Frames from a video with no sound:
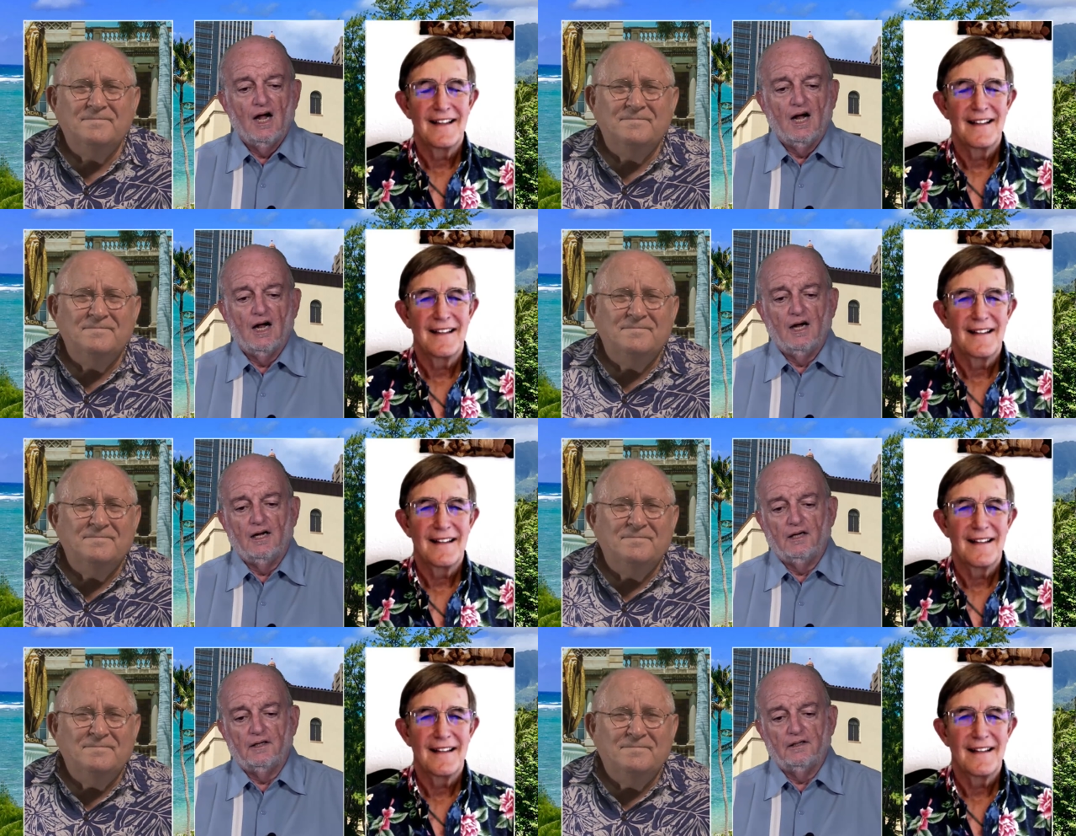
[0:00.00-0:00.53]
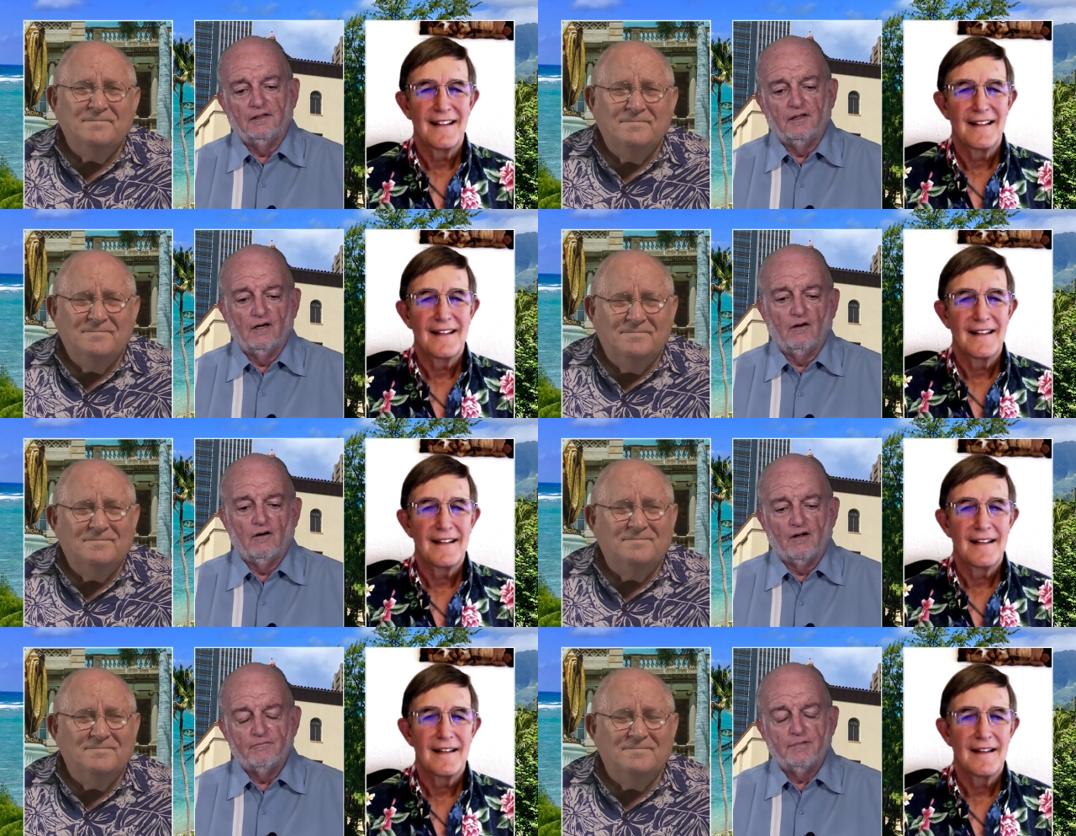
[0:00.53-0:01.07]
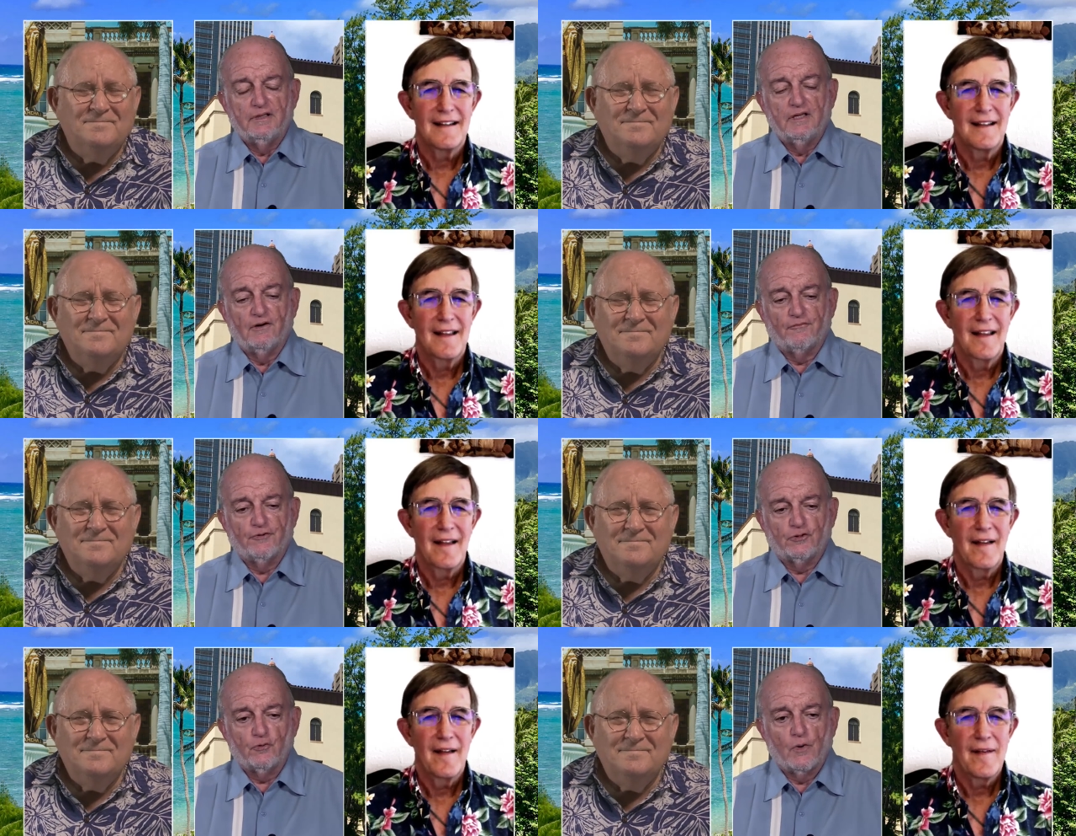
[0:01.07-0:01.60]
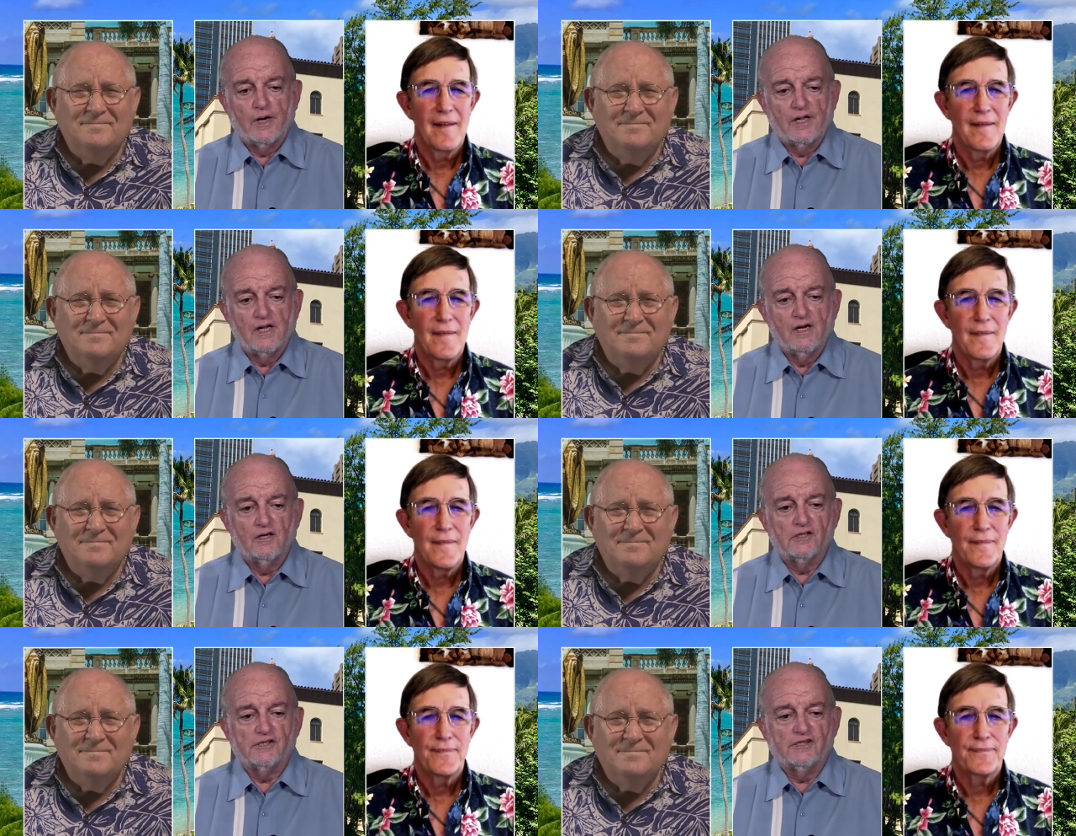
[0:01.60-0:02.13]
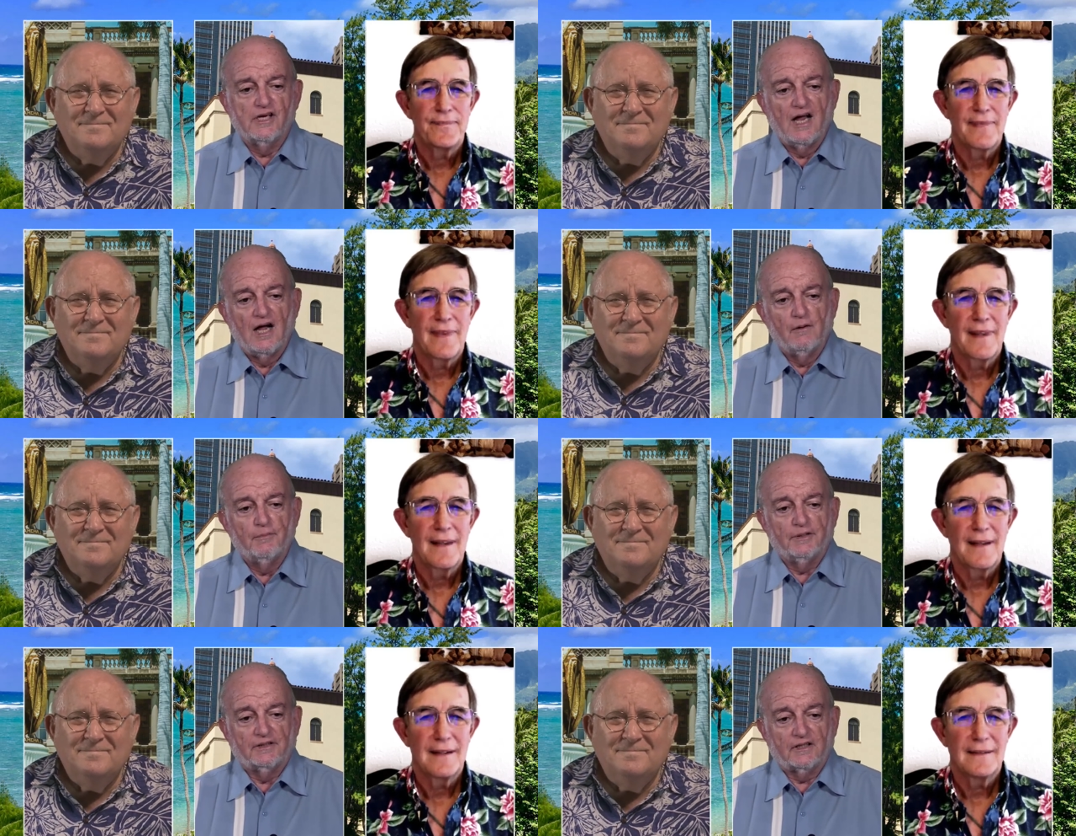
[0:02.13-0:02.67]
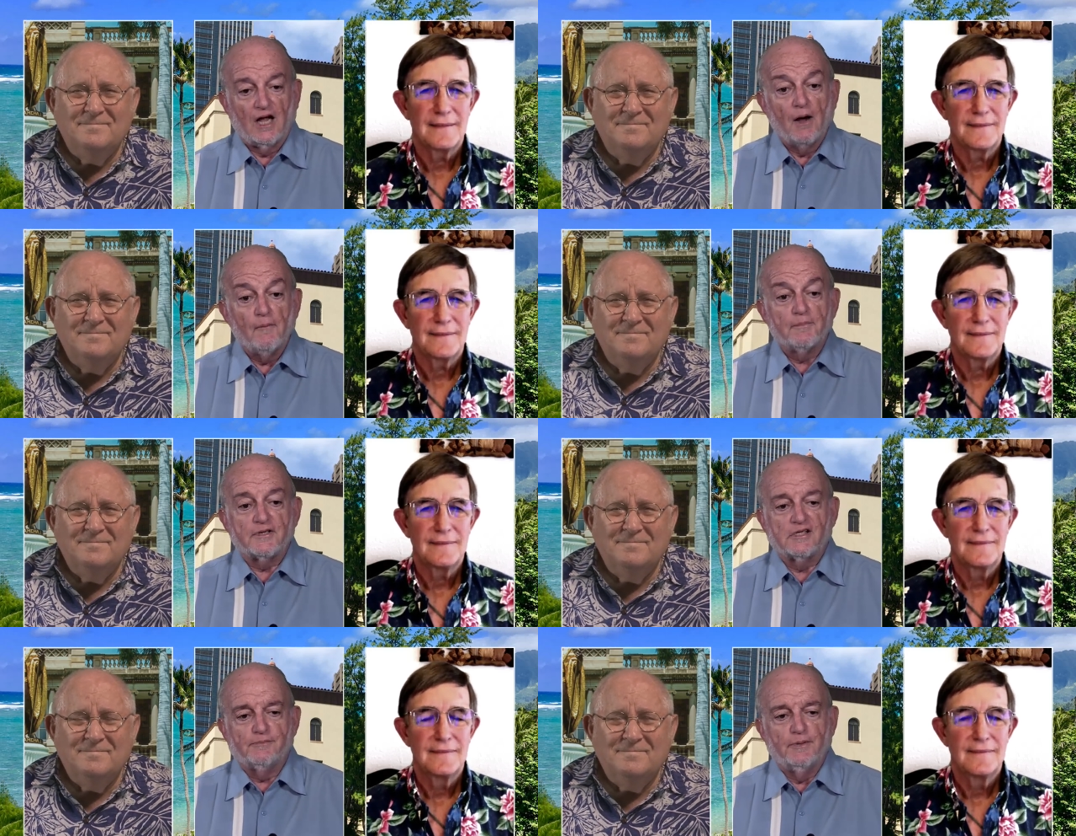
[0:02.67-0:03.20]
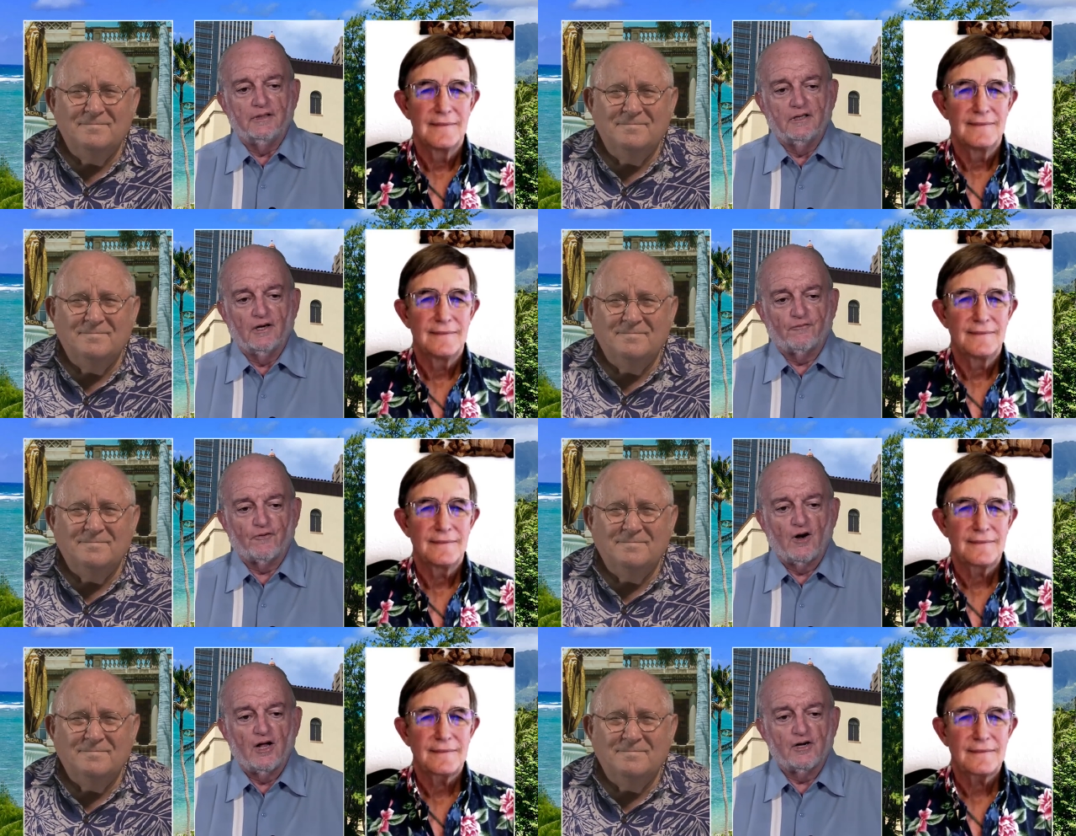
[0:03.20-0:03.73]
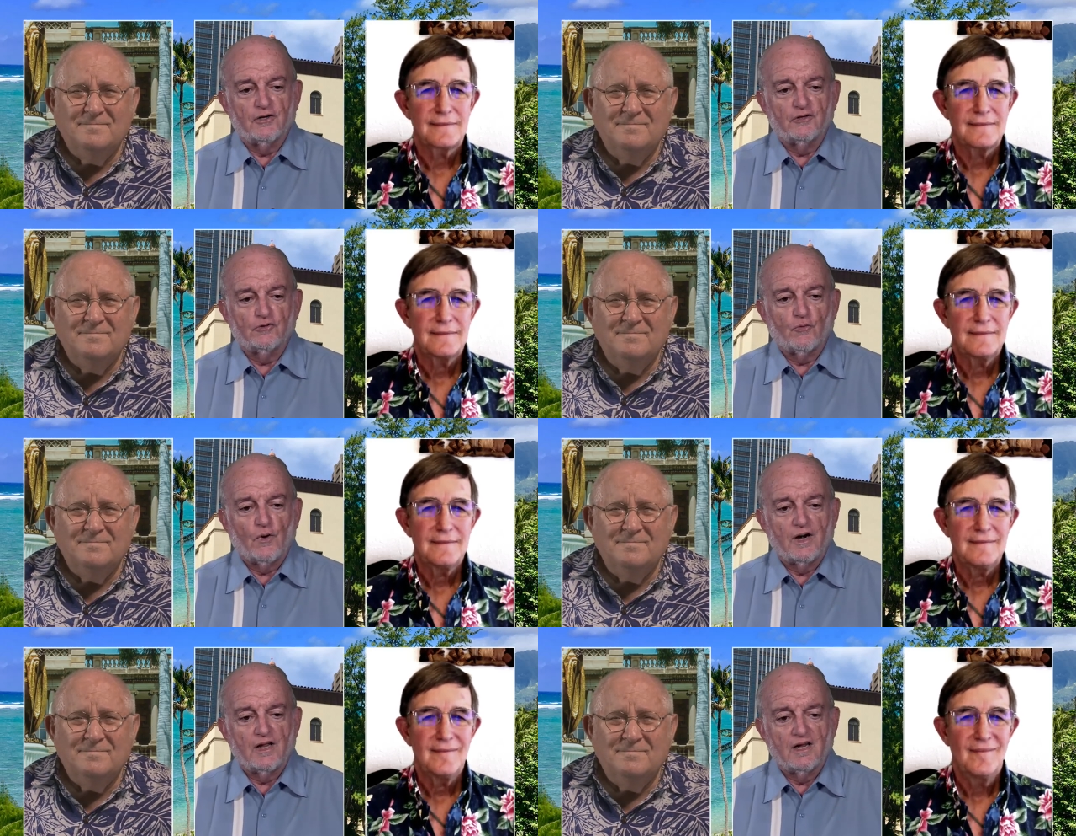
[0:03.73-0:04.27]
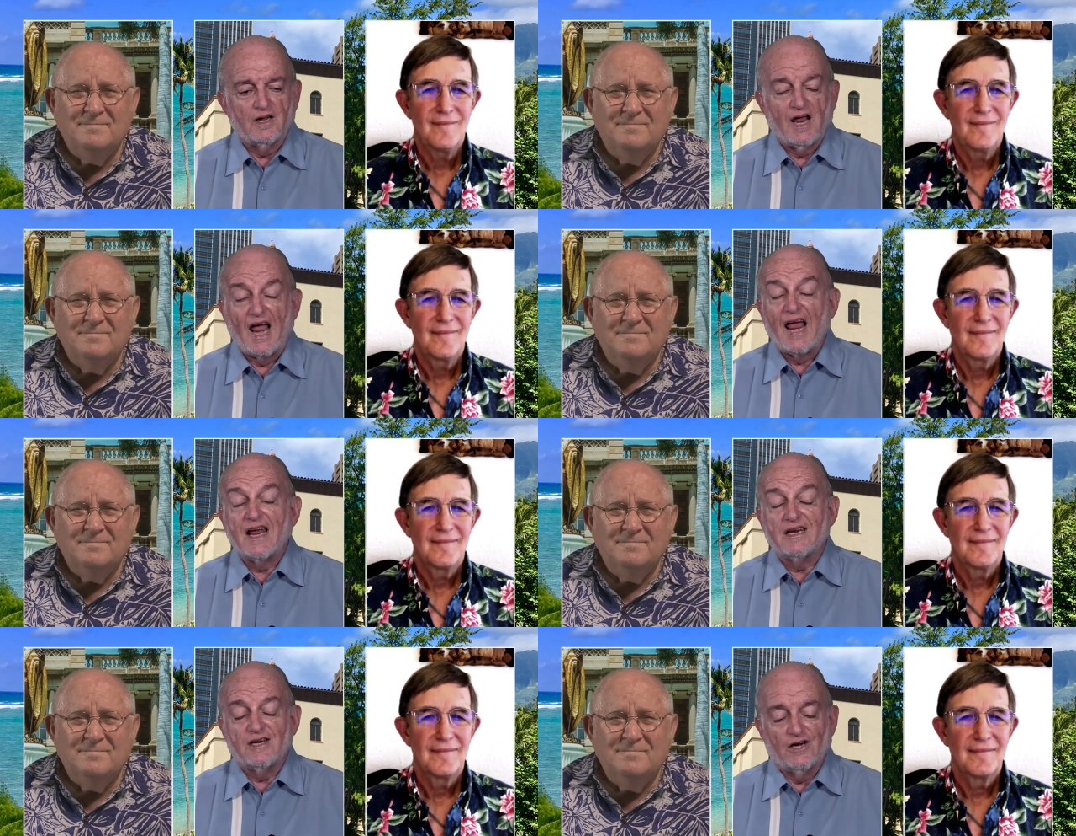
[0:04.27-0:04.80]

Speaker 1: Uh, you know, I've been there for 20 years now, but the company's been there for 128